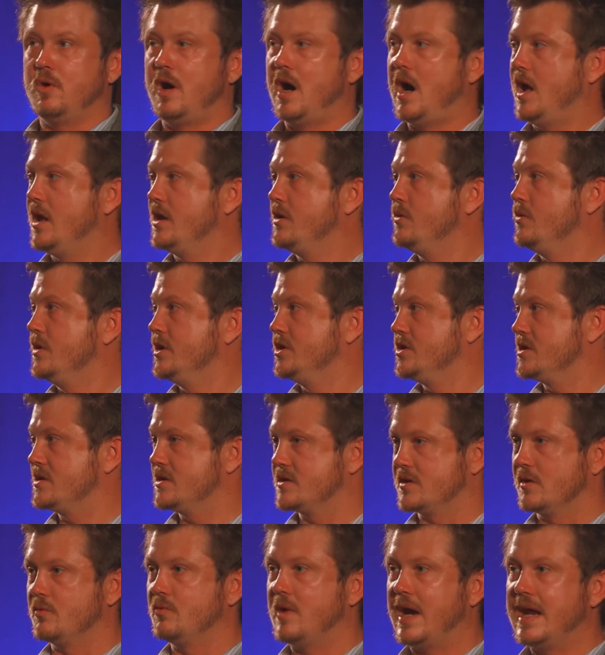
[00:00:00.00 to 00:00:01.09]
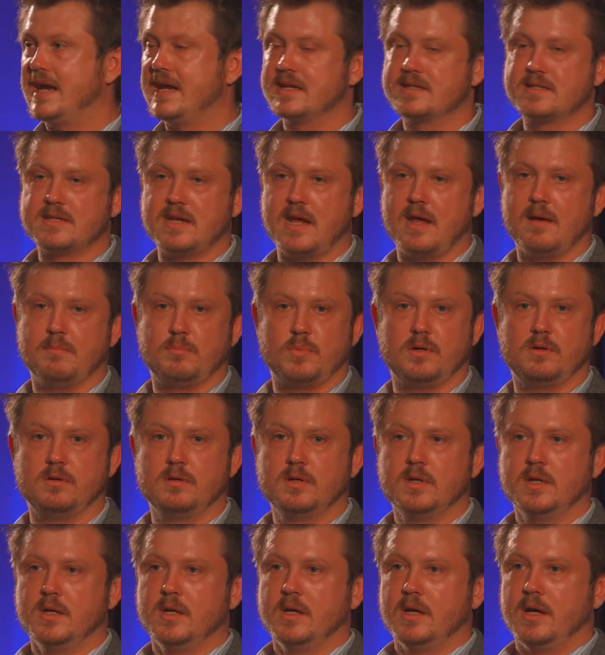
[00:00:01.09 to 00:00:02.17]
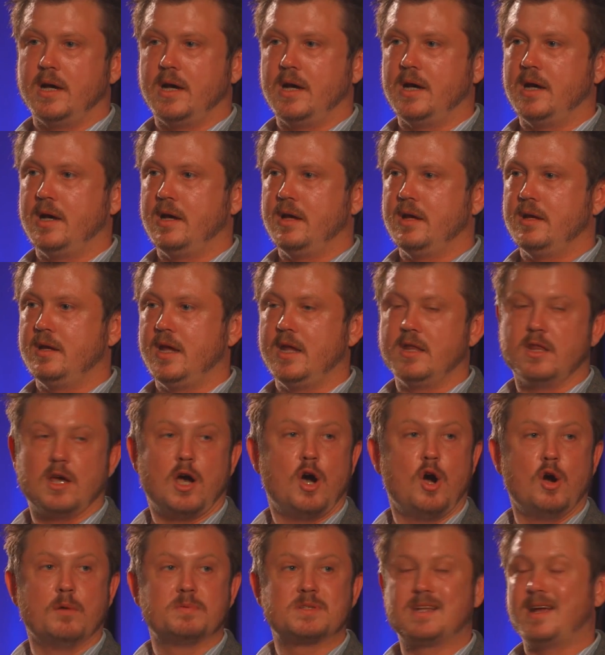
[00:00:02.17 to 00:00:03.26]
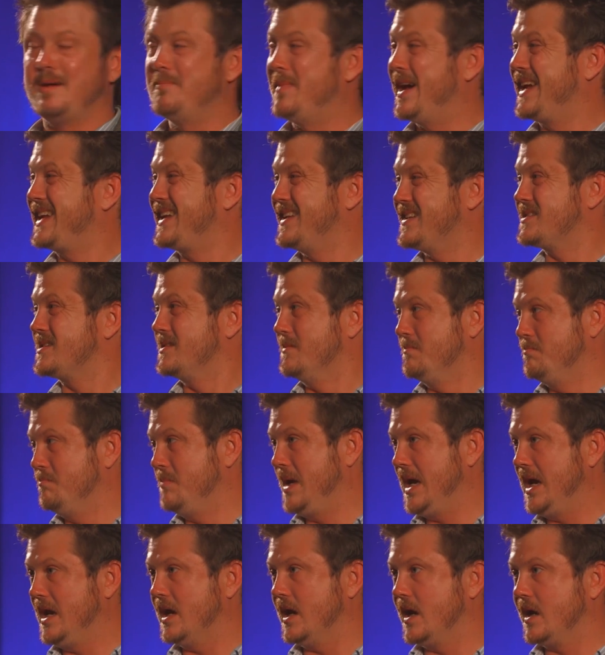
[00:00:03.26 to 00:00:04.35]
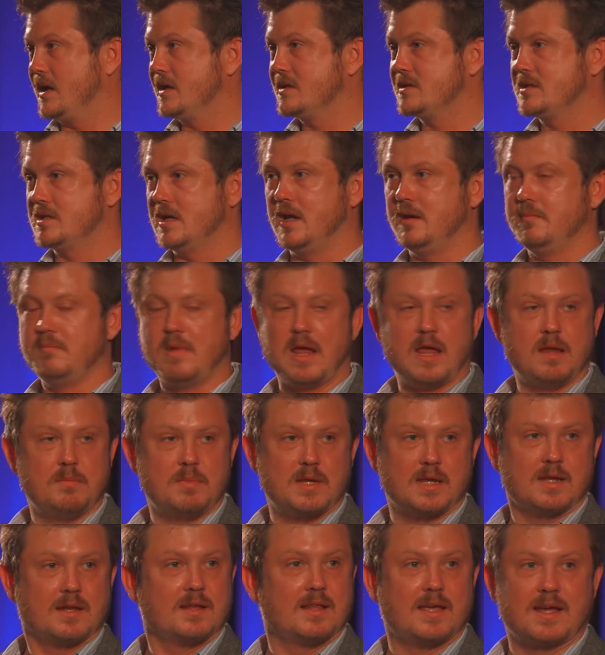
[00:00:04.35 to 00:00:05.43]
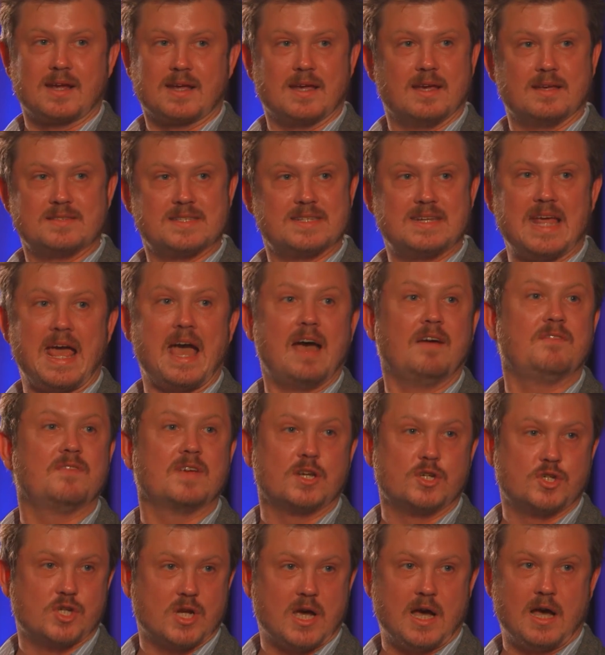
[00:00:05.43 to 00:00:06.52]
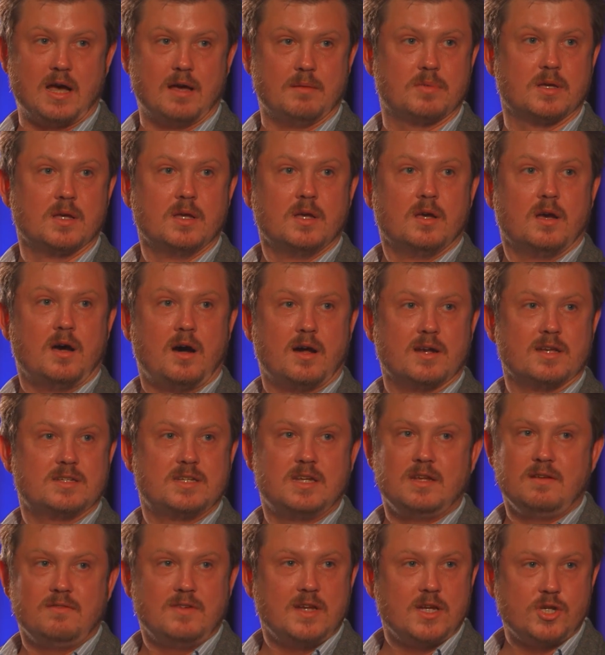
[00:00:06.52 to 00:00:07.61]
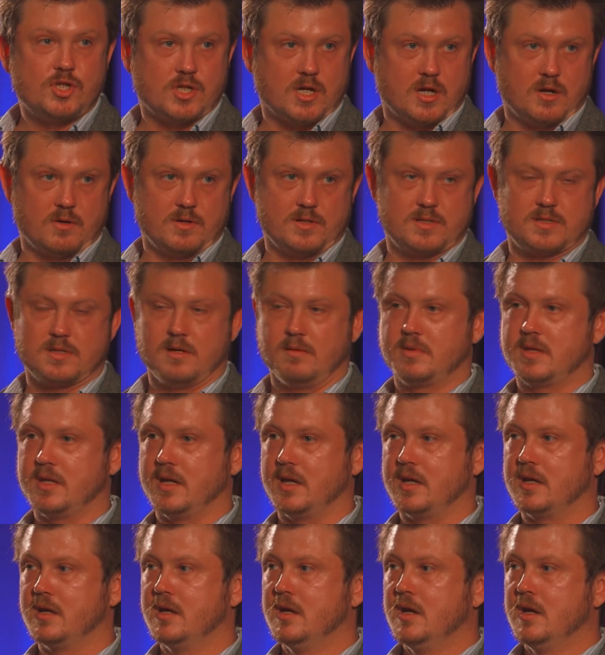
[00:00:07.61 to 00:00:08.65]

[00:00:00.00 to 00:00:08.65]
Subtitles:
Hollywood just as a writing sample, in the hopes that I might get some meetings and maybe get like a staffing job on a TV show or something.